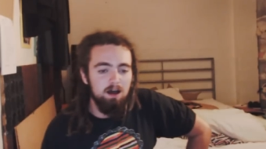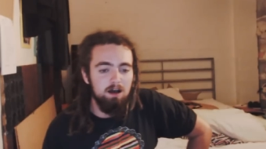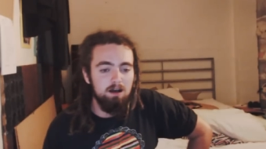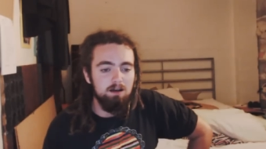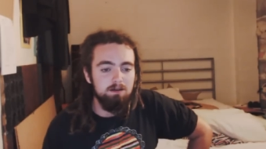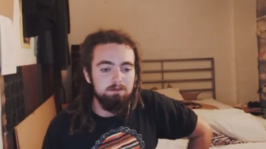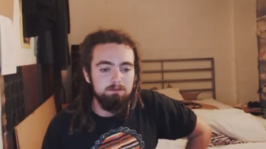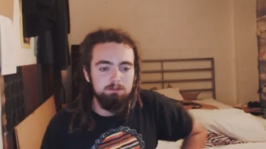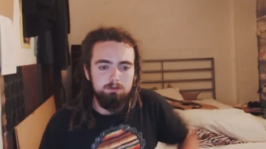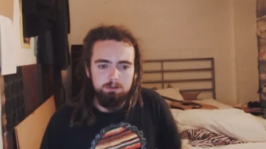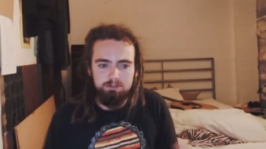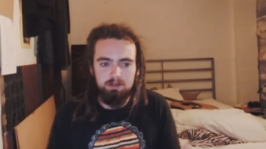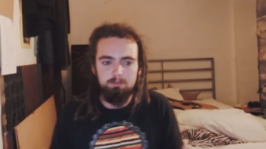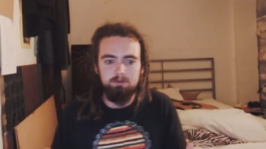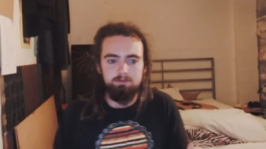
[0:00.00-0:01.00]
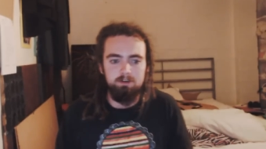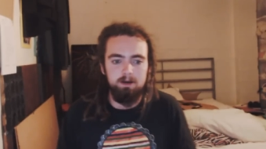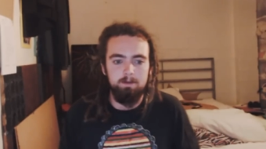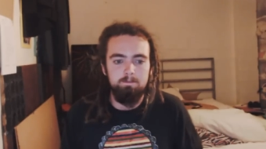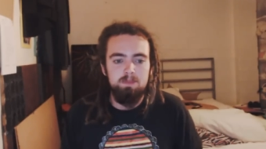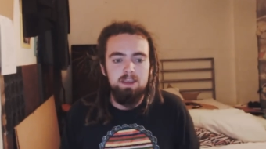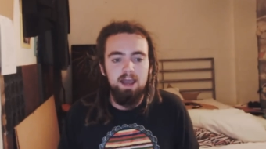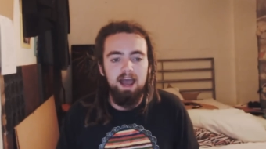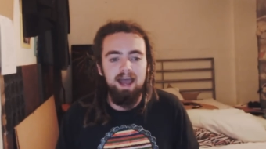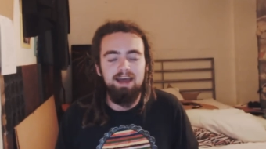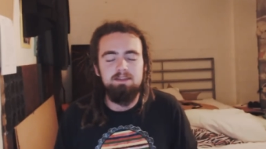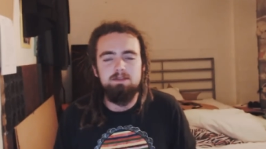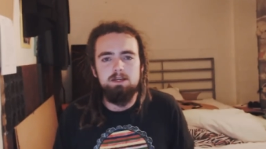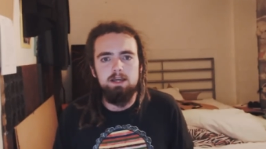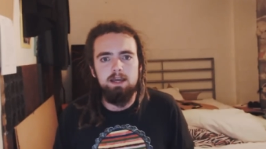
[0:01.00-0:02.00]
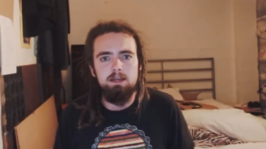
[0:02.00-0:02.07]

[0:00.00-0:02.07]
Uh, to exemplify, at the